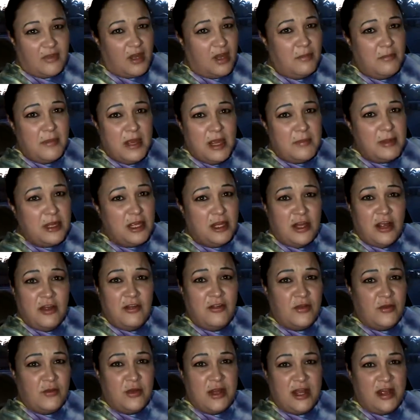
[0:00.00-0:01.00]
It may be a
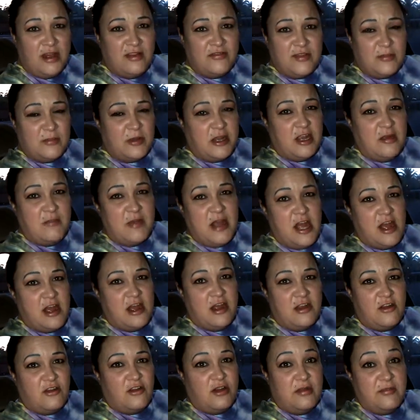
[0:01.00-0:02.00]
loan that we have to pay
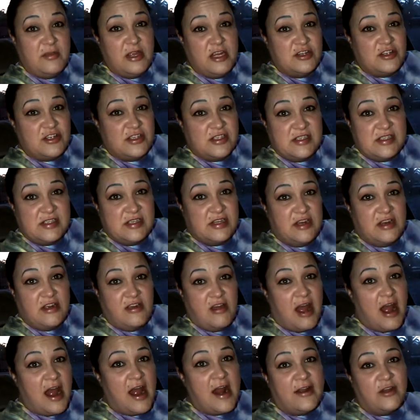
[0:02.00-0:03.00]
back, or he may just,
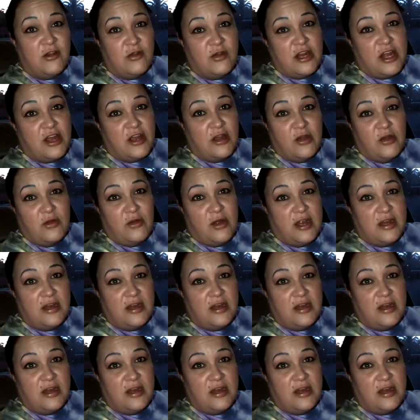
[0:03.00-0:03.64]
I don't know.